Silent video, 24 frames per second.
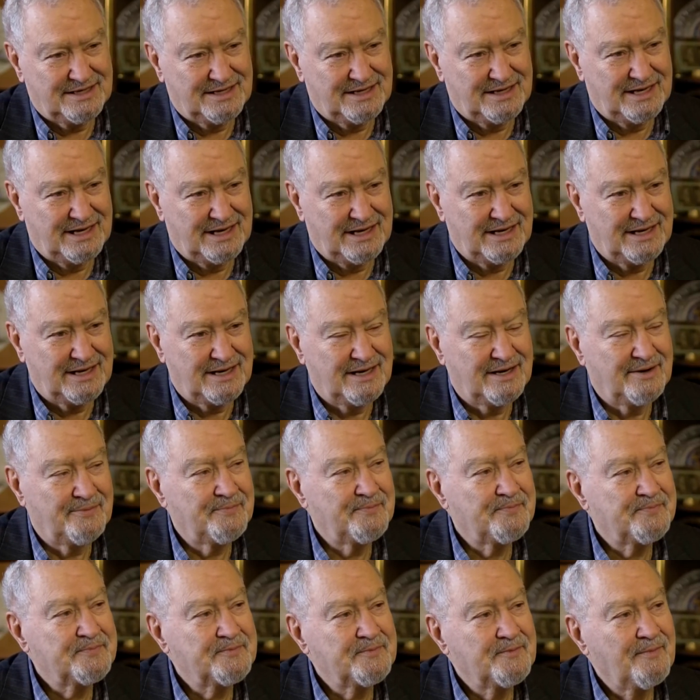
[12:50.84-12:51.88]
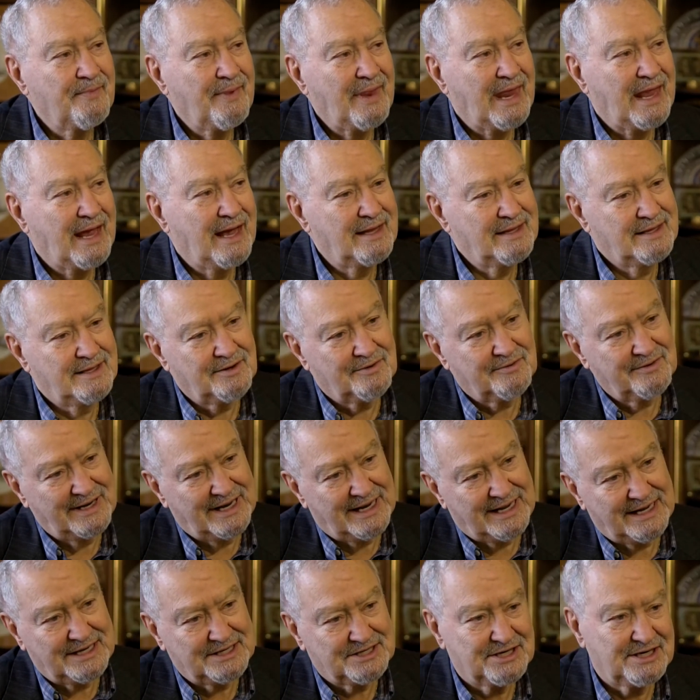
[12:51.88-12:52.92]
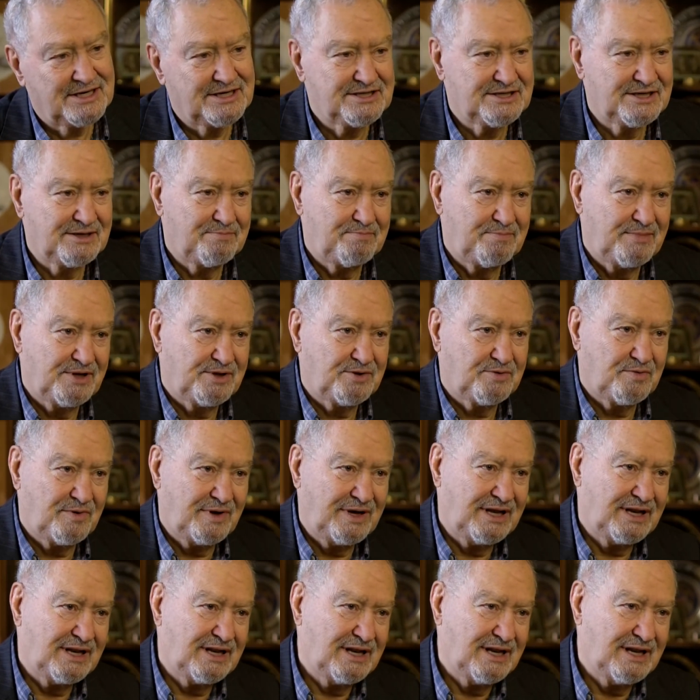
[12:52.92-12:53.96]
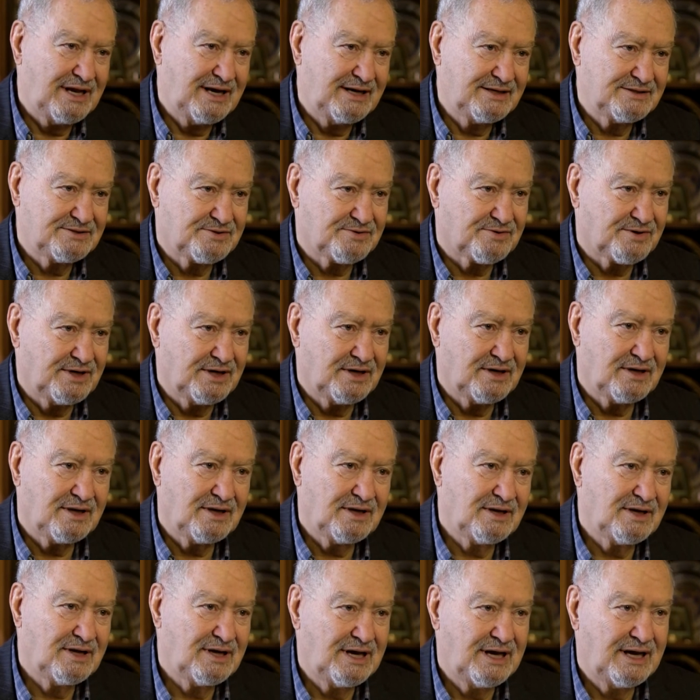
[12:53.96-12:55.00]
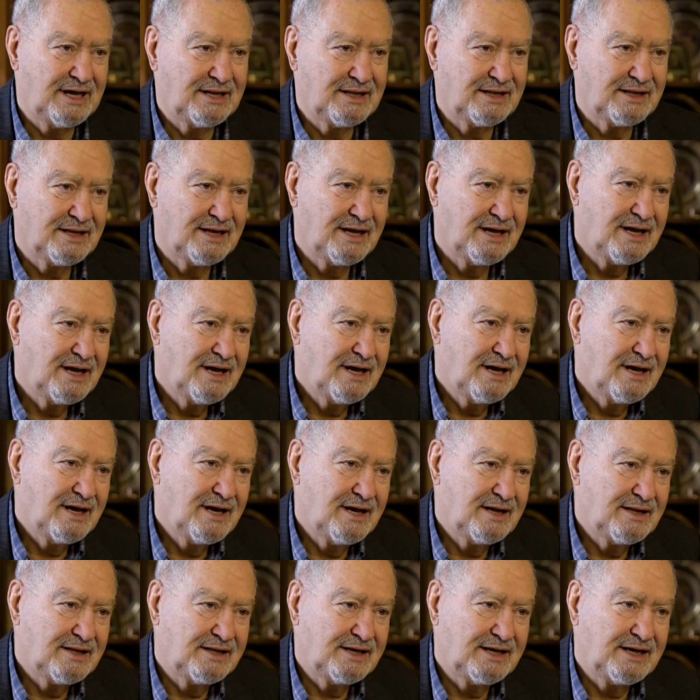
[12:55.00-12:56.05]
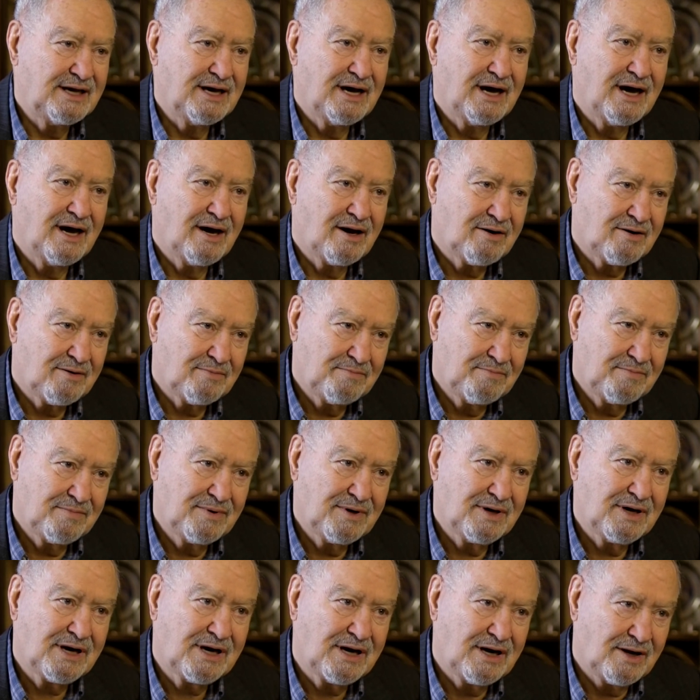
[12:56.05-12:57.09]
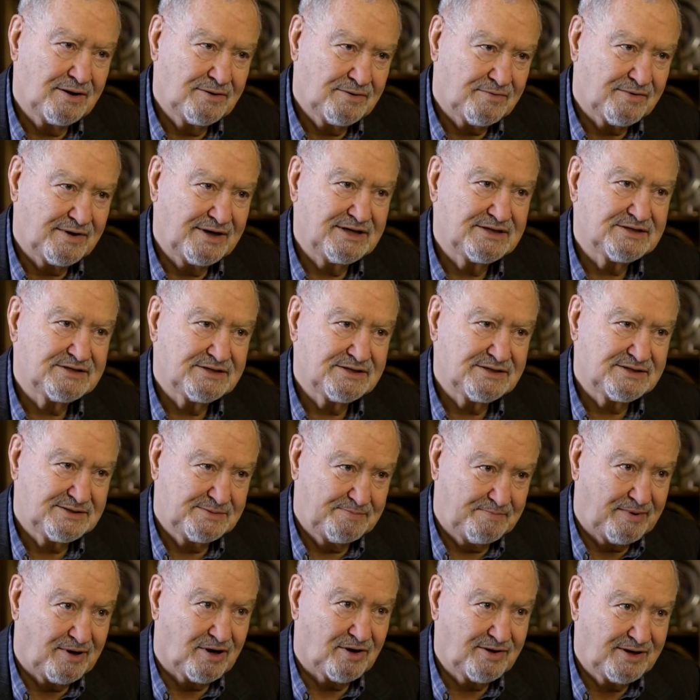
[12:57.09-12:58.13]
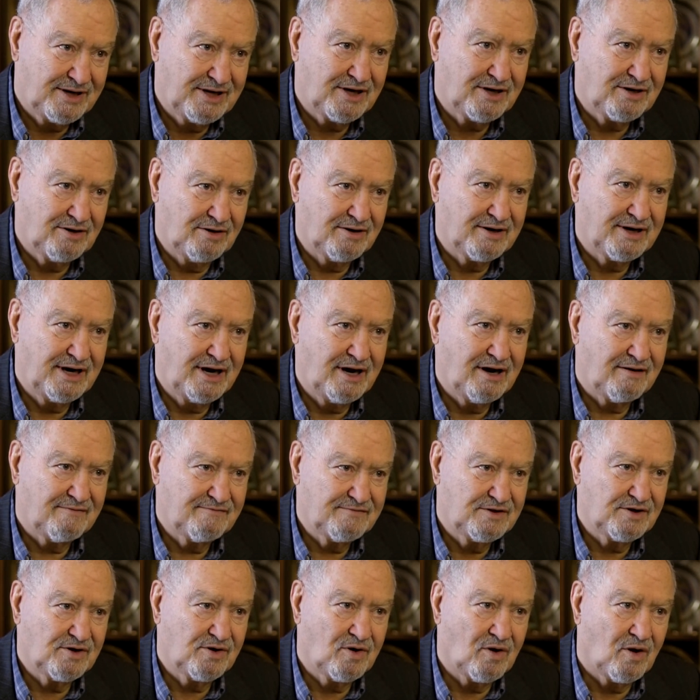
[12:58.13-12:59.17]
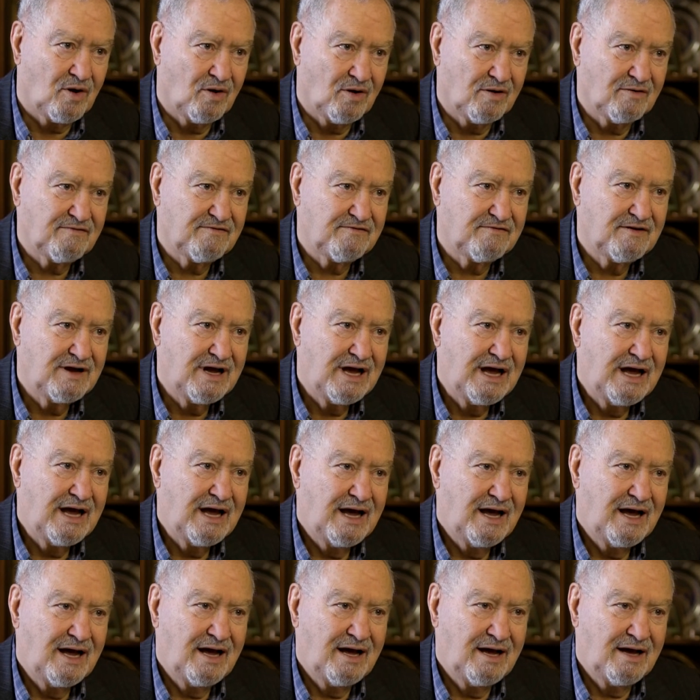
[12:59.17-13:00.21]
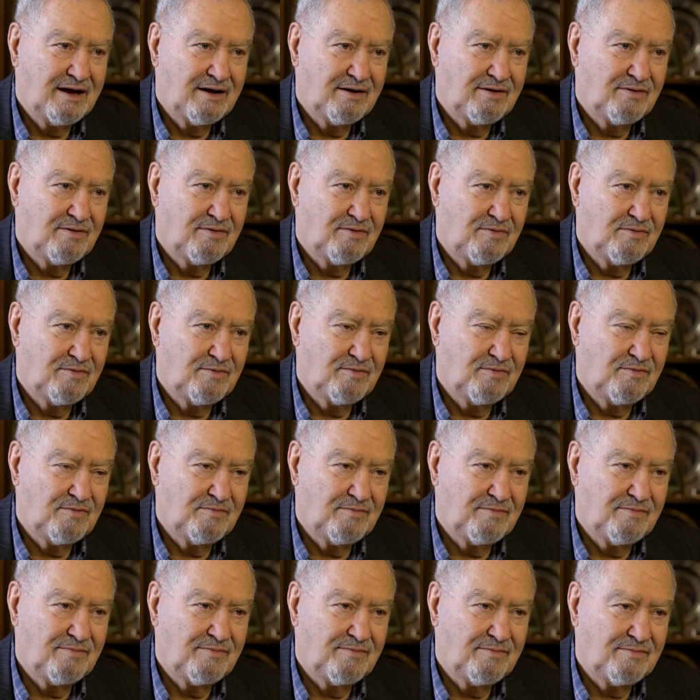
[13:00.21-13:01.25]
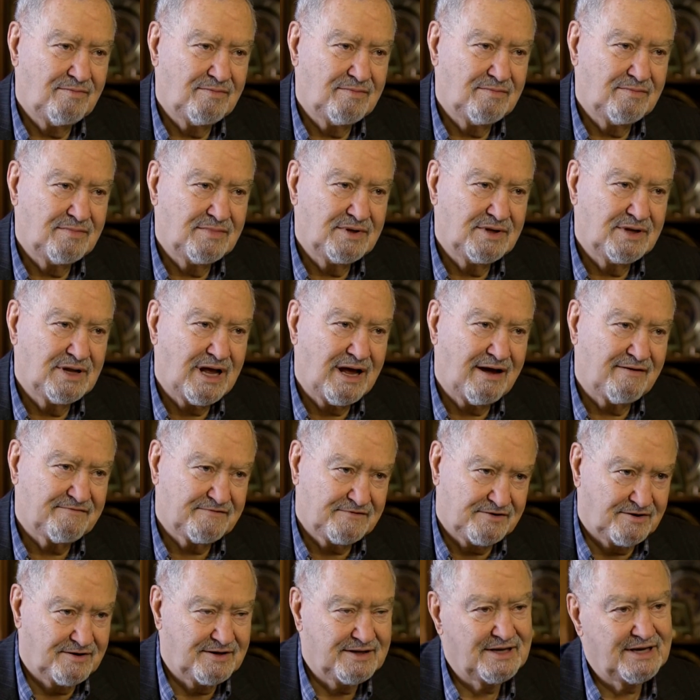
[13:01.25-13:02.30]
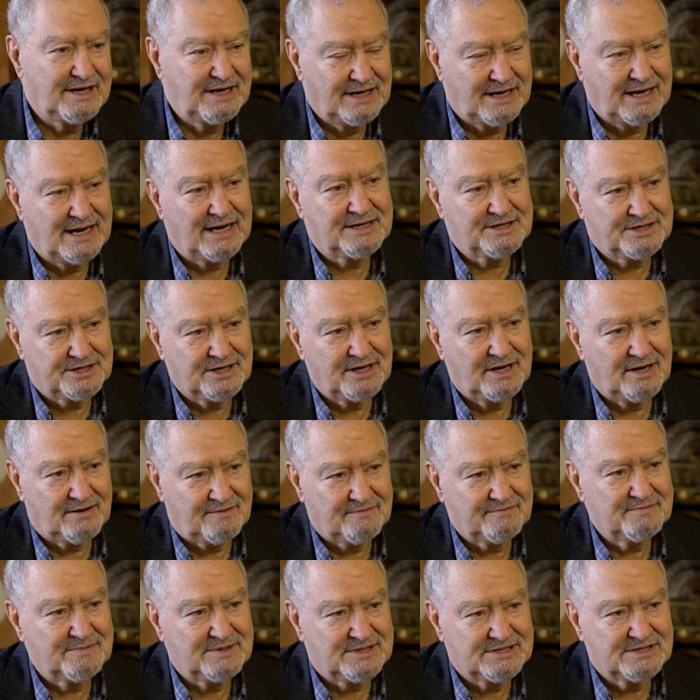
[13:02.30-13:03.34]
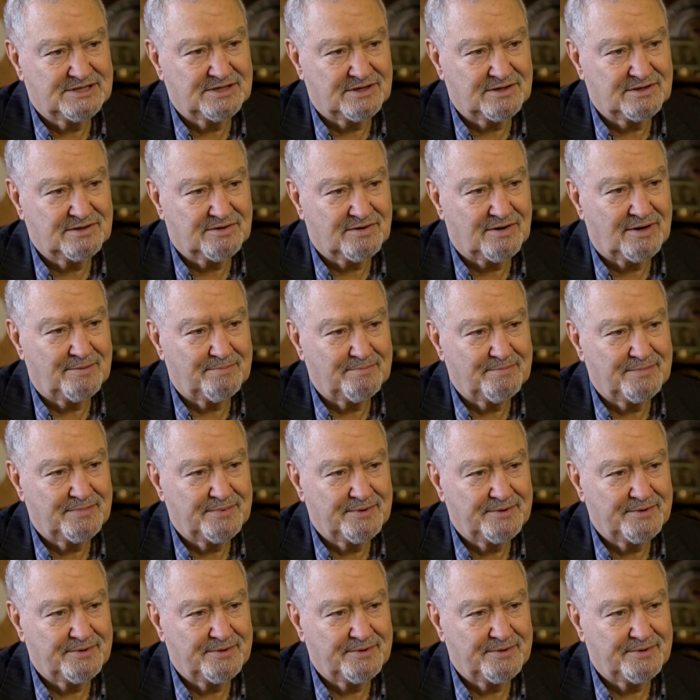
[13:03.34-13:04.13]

in the relationship between Israel and the Arab countries, particularly of the Gulf, after the election of Mr. Trump.